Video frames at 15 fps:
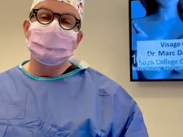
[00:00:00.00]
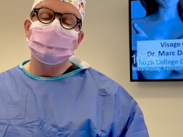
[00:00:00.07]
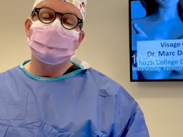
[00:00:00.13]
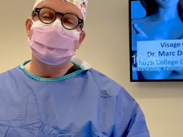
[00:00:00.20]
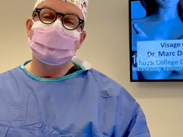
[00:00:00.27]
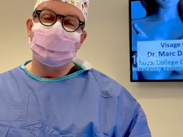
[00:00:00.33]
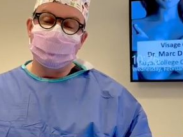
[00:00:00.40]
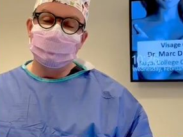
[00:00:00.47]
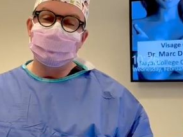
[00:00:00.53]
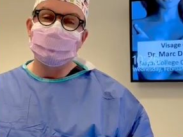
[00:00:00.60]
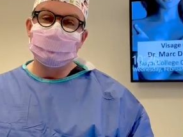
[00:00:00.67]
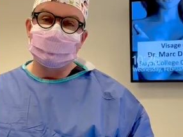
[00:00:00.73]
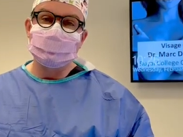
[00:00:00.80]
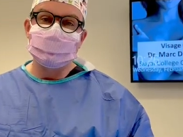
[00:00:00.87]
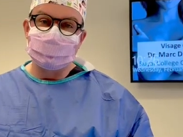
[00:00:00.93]
for over
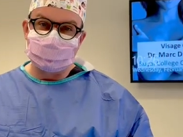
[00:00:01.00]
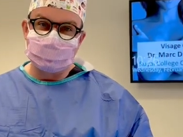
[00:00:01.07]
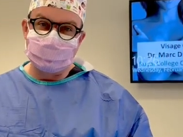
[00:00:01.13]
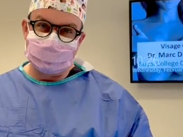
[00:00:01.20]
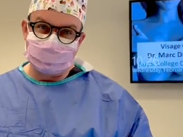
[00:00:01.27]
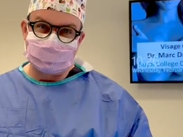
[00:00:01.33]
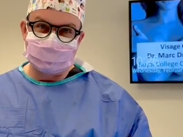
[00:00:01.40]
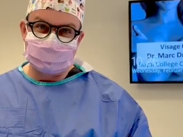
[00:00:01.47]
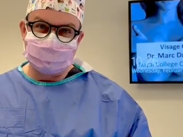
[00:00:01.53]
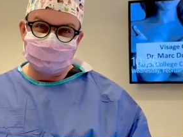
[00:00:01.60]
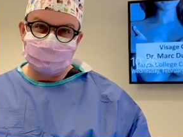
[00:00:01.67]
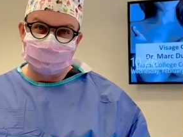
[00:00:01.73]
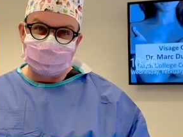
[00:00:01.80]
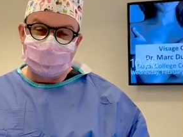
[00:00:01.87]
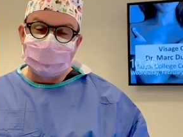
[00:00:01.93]
22 years.
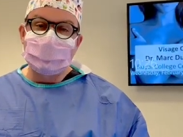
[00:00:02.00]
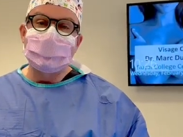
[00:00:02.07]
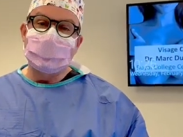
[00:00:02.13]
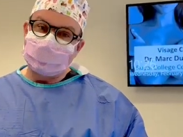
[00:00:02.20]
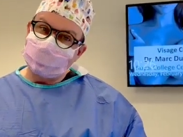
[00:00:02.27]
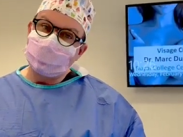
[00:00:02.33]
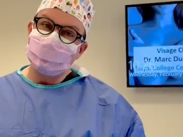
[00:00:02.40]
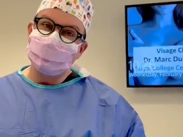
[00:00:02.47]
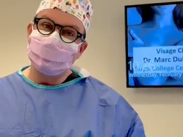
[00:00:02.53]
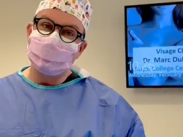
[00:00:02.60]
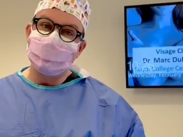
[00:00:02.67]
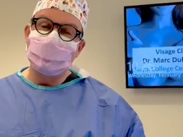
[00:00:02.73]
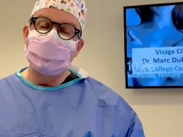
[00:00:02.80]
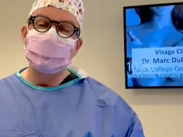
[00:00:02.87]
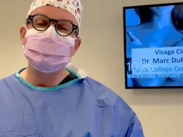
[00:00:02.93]
I thank you
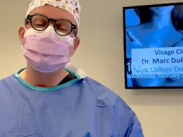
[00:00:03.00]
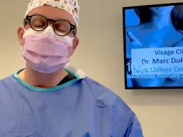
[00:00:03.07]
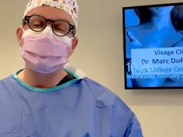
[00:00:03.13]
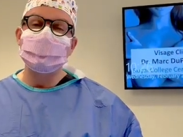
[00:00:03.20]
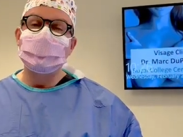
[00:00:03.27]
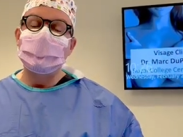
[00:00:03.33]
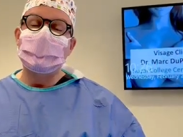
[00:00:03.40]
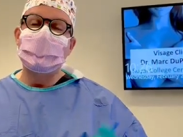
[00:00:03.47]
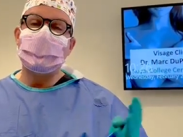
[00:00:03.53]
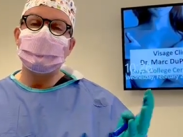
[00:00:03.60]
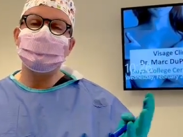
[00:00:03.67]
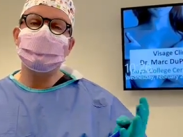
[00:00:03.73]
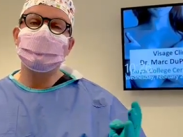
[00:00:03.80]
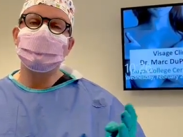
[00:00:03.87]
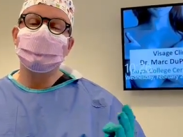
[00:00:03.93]
for watching.
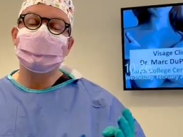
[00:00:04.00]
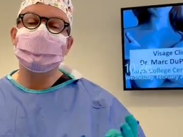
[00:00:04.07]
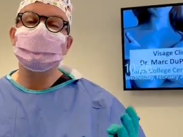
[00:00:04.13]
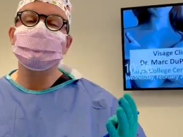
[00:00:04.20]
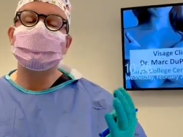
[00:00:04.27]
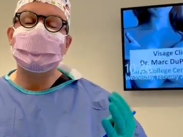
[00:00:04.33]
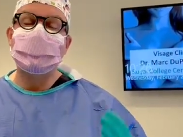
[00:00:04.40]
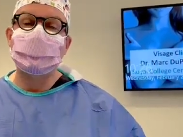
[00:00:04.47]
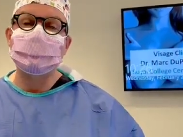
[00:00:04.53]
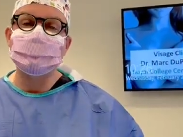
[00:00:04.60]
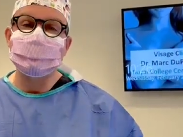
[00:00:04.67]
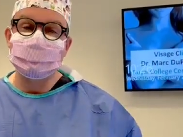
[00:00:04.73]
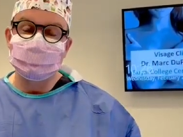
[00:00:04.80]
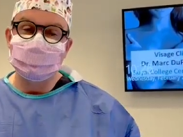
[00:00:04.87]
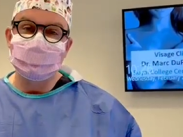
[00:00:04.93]
Happy World
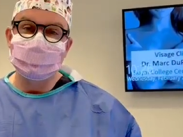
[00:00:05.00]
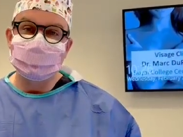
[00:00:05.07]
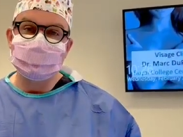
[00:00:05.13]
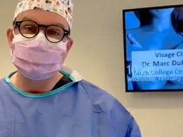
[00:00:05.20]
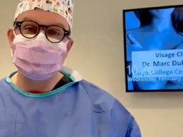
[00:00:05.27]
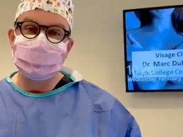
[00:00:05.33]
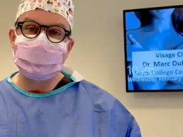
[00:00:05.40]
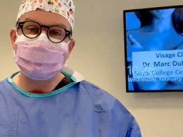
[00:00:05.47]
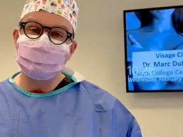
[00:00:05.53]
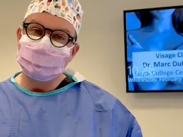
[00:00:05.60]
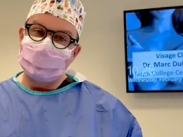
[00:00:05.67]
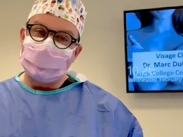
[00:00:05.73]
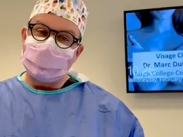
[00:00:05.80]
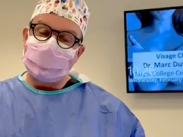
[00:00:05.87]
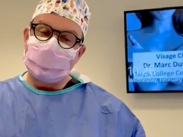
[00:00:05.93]
Anti-Bullying Day
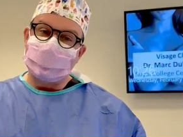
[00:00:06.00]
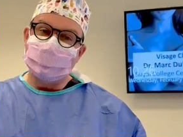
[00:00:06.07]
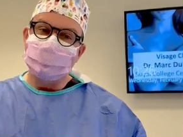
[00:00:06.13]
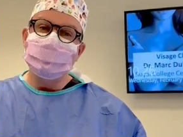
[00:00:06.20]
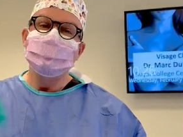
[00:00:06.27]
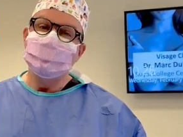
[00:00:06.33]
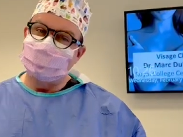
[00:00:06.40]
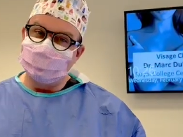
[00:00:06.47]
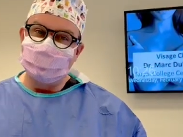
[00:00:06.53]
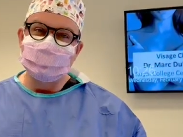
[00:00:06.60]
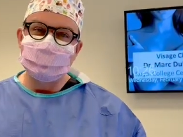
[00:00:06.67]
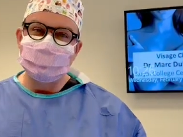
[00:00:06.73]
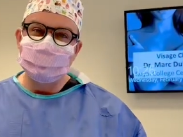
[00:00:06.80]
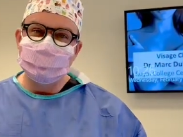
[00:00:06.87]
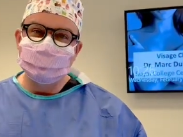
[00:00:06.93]
and see
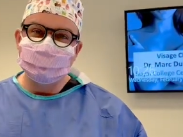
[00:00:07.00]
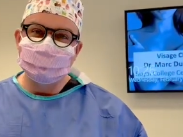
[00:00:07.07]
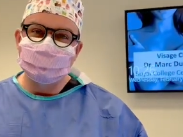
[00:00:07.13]
you soon.